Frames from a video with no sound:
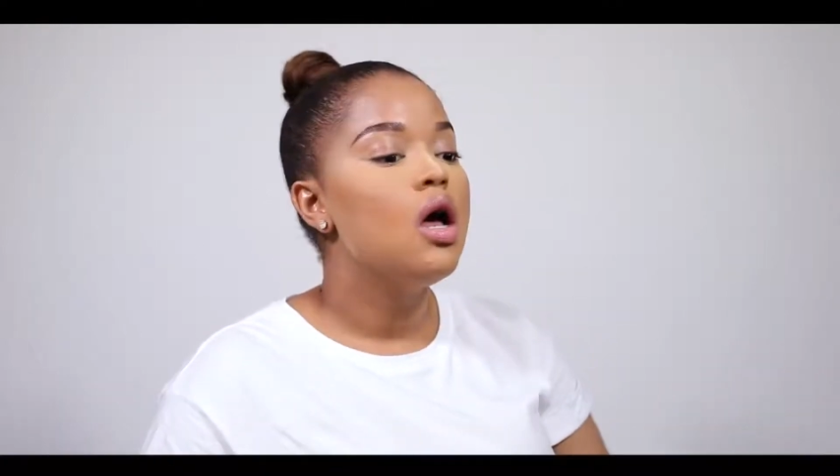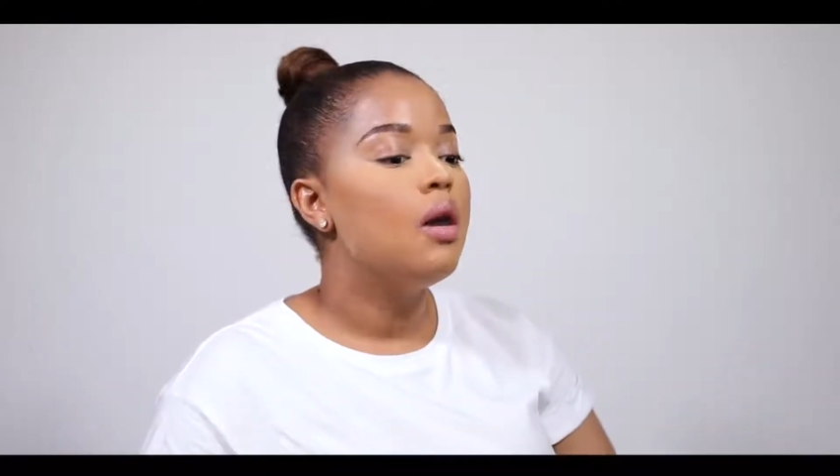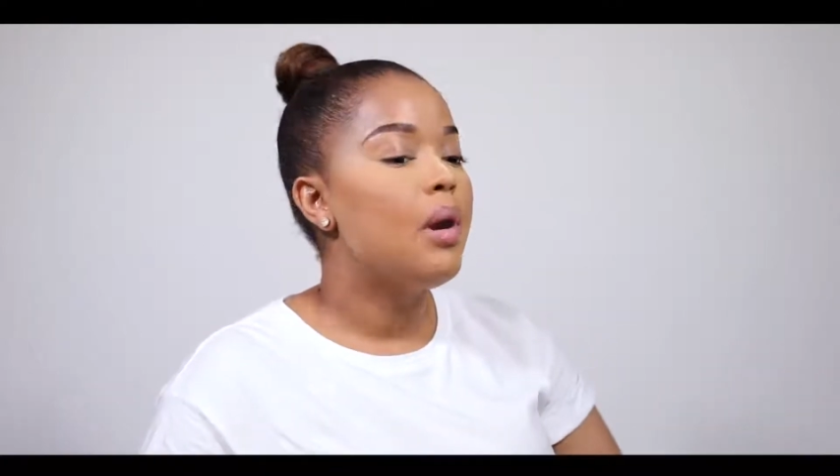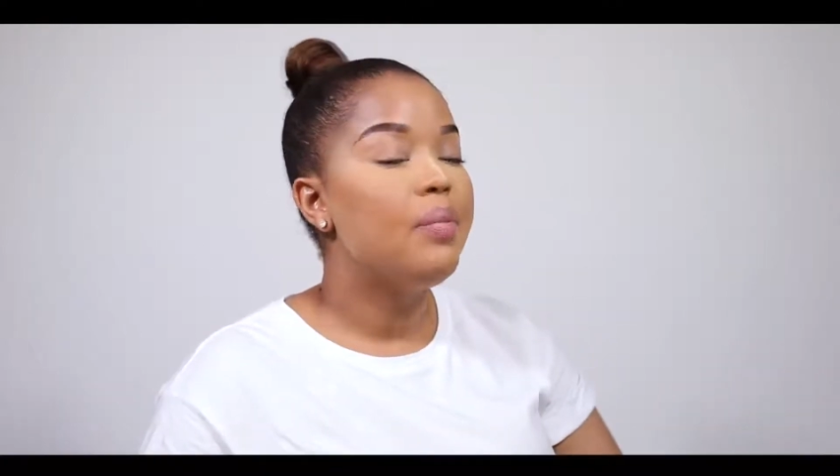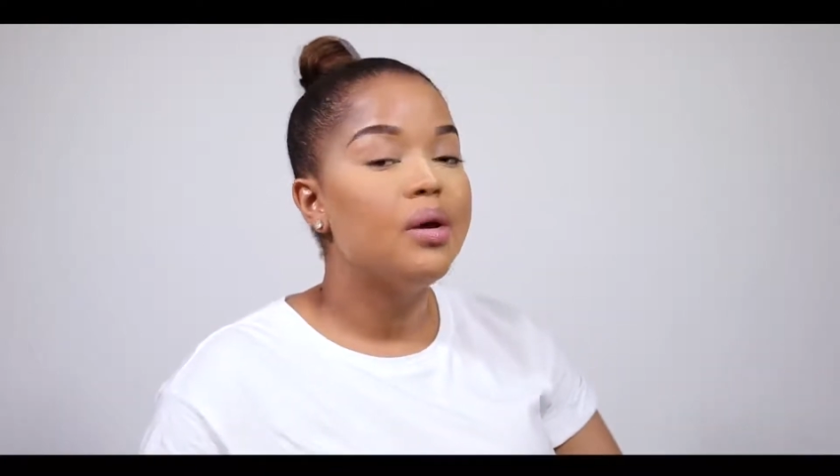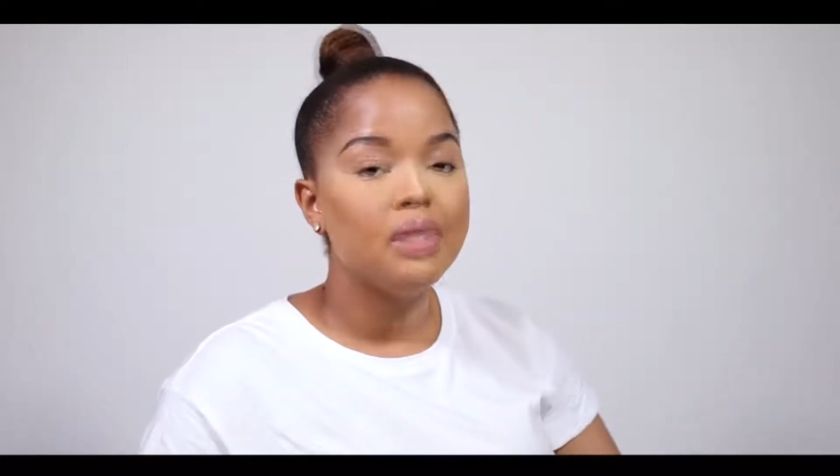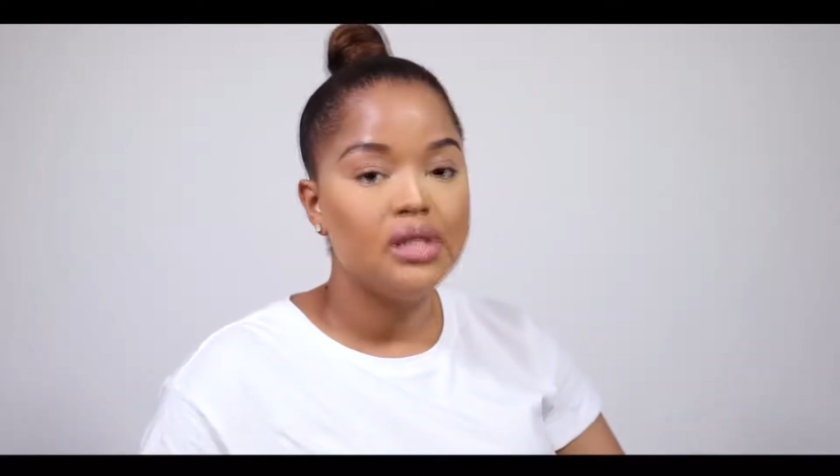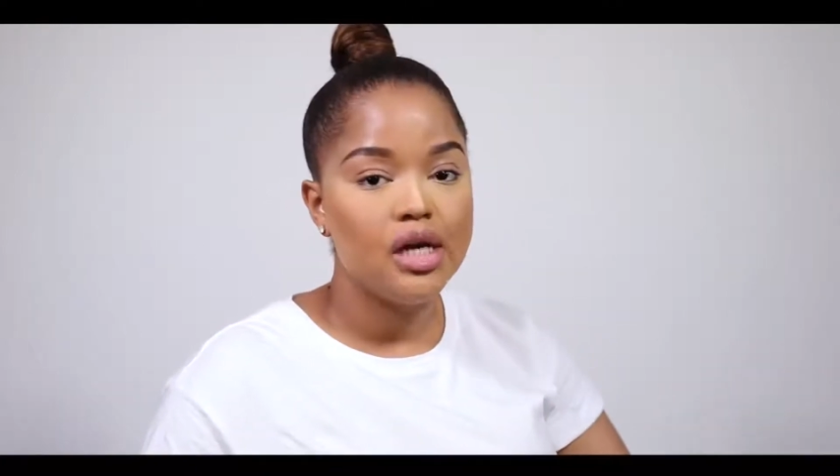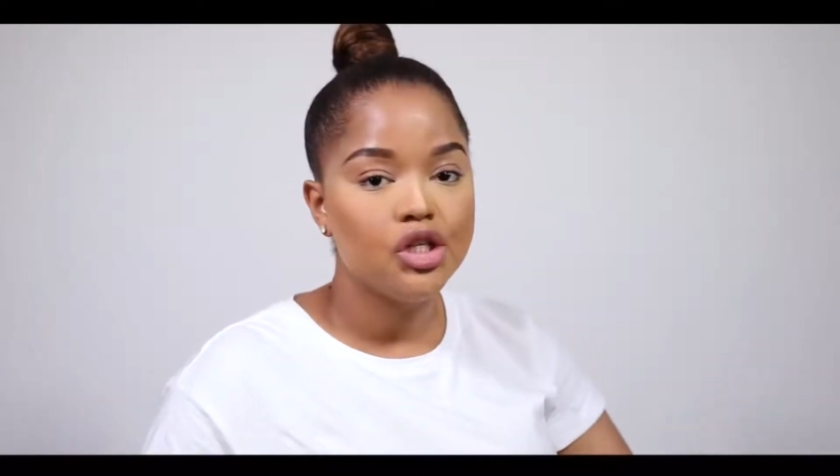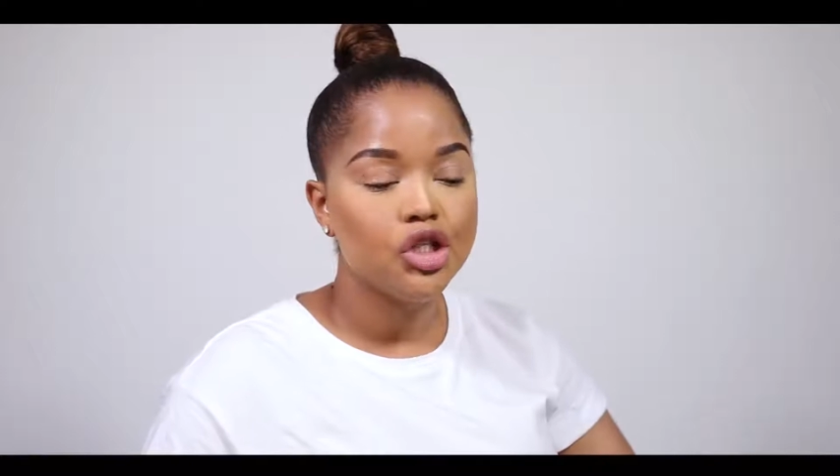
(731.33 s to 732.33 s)
my
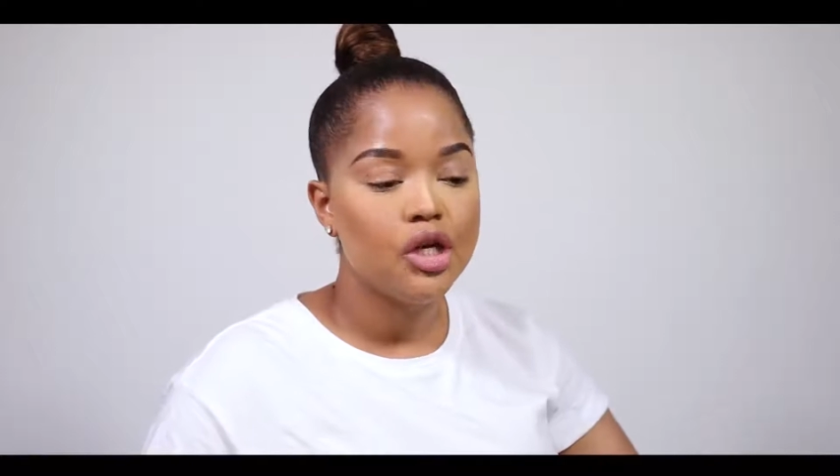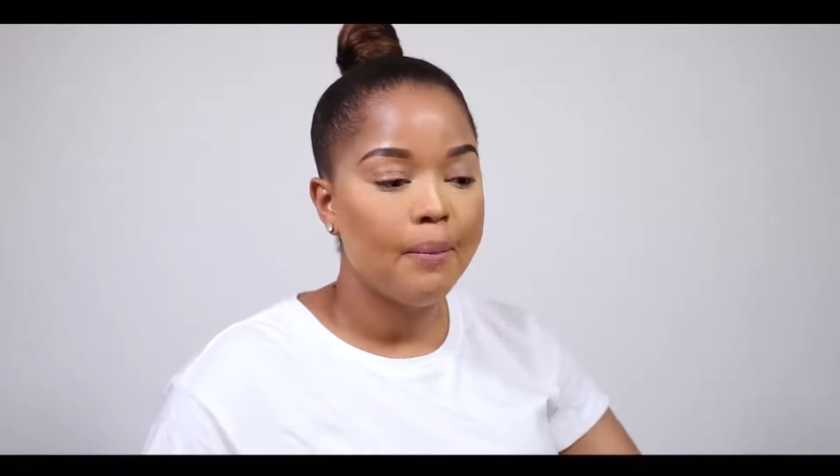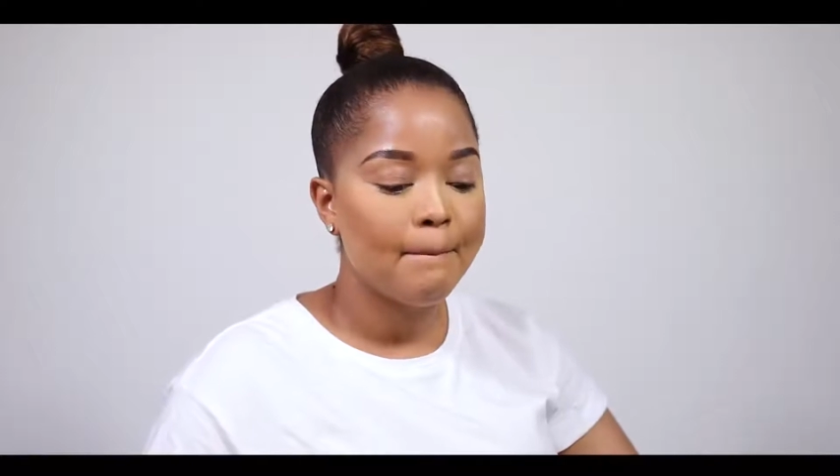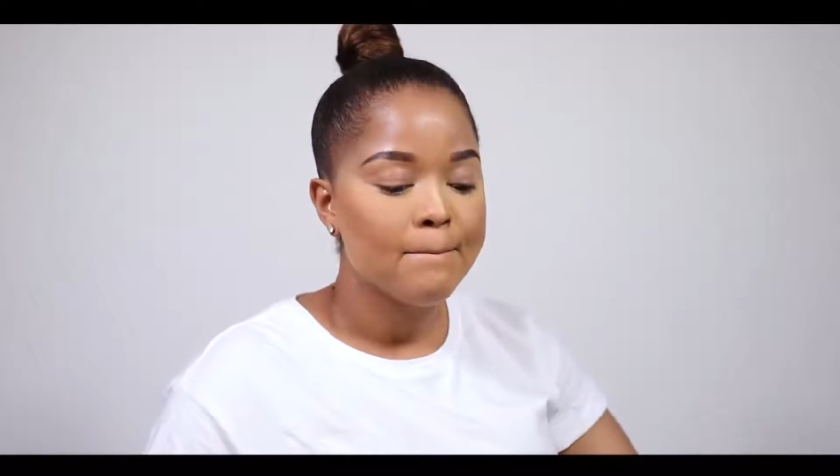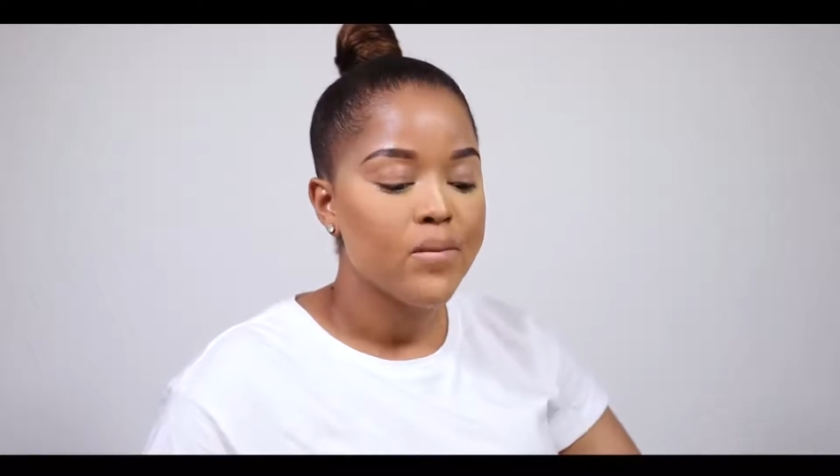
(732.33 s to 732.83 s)
pigmentation.